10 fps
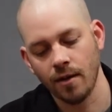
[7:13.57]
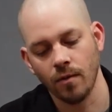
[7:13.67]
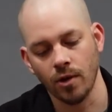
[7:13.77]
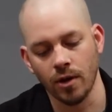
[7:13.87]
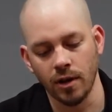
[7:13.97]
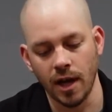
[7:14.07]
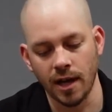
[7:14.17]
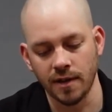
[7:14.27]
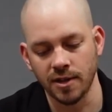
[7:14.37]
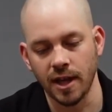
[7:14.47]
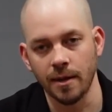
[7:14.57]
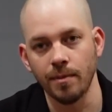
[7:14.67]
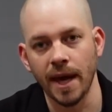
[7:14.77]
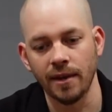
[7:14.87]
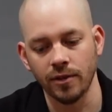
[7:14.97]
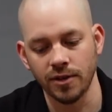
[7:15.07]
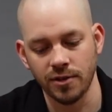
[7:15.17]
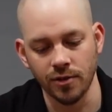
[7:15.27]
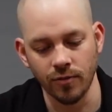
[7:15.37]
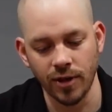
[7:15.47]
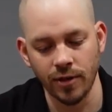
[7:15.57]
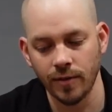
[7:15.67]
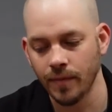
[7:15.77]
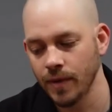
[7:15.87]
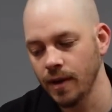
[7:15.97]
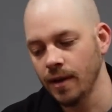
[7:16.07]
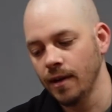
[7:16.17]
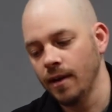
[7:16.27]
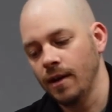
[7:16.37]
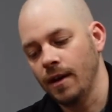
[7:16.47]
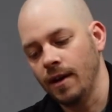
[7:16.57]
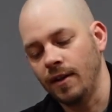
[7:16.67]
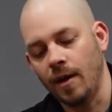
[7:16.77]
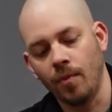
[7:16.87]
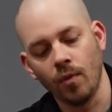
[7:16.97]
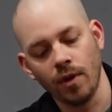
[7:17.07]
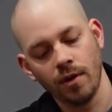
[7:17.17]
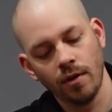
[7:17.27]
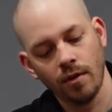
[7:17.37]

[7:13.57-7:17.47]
We're going to lock the slide manually to the rear. At that point,